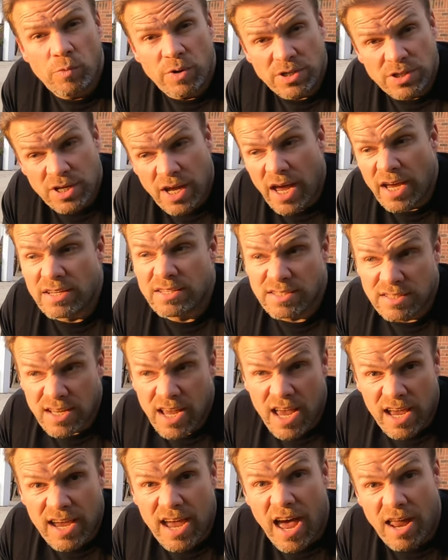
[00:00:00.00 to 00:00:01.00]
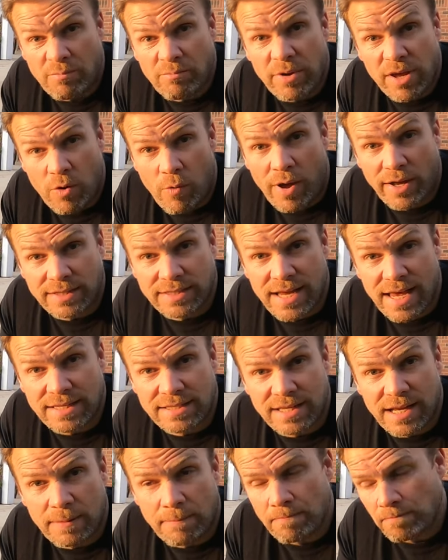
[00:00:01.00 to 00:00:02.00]
in which case, it can be quite
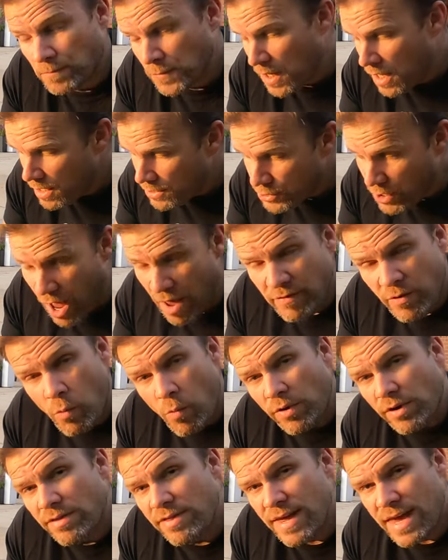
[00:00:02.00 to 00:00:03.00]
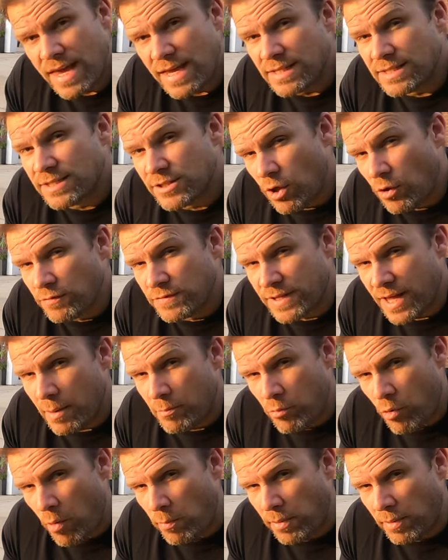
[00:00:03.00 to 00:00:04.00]
testing. So having one of these solves
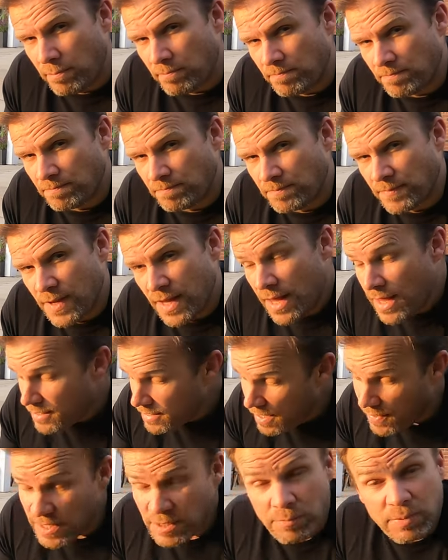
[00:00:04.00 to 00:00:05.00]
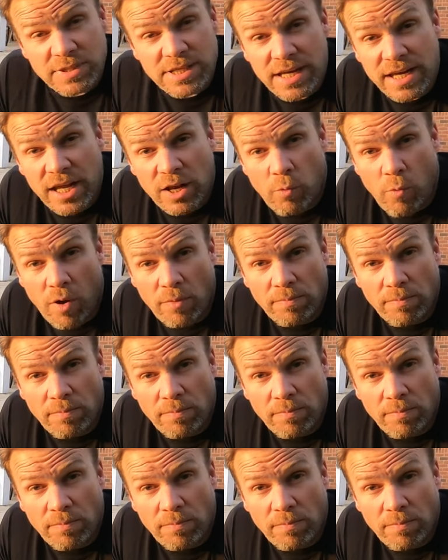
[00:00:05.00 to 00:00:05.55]
that problem. Now this particular